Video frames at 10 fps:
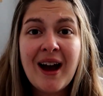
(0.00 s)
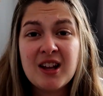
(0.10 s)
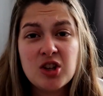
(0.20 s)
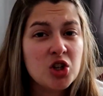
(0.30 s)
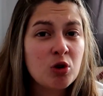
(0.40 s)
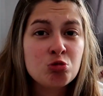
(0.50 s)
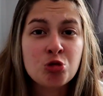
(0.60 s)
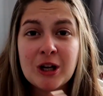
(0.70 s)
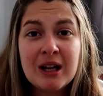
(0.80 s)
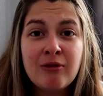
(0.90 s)
and you don't
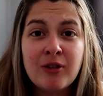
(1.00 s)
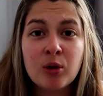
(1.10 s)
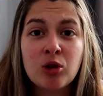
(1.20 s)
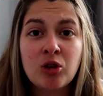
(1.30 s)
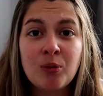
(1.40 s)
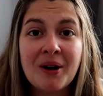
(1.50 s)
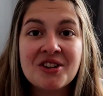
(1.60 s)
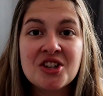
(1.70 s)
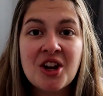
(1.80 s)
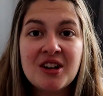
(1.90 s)
really feel too
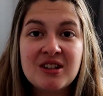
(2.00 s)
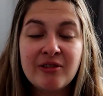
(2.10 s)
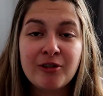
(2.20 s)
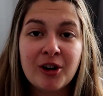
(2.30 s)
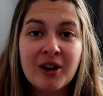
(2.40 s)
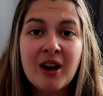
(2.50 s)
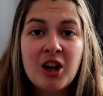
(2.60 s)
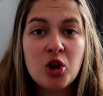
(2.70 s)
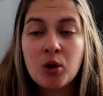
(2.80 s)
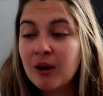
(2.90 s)
much different.
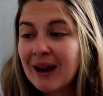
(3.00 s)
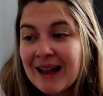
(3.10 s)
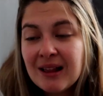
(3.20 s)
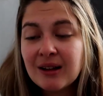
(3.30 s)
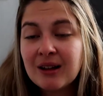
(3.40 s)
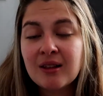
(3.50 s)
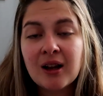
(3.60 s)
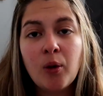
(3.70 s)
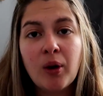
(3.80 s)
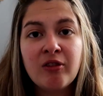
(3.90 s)
You can easily
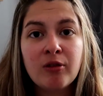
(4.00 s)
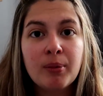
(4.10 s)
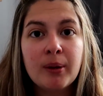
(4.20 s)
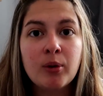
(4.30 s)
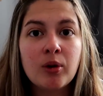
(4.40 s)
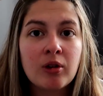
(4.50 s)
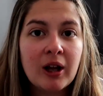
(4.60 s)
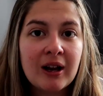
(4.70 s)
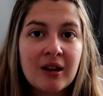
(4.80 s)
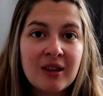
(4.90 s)
stay away from people because,
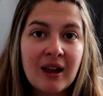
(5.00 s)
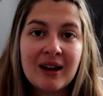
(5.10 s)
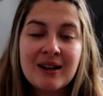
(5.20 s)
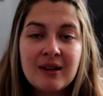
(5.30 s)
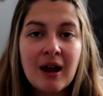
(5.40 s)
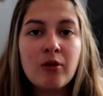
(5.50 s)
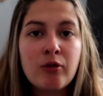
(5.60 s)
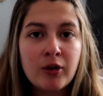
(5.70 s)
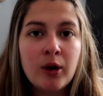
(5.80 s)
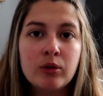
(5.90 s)
like I said, it never
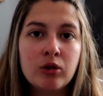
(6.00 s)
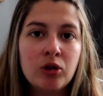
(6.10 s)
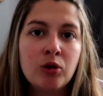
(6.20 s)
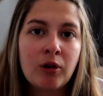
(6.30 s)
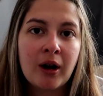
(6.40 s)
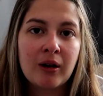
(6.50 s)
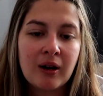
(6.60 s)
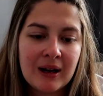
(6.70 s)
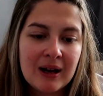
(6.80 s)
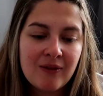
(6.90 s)
felt too
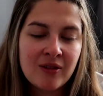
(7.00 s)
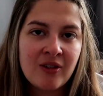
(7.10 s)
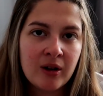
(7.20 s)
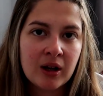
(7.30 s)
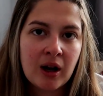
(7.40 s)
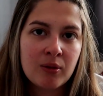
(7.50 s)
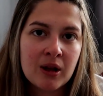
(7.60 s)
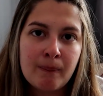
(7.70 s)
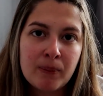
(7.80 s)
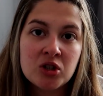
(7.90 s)
crowded. I never felt like I was
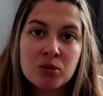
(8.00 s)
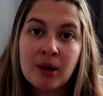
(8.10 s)
in a bunch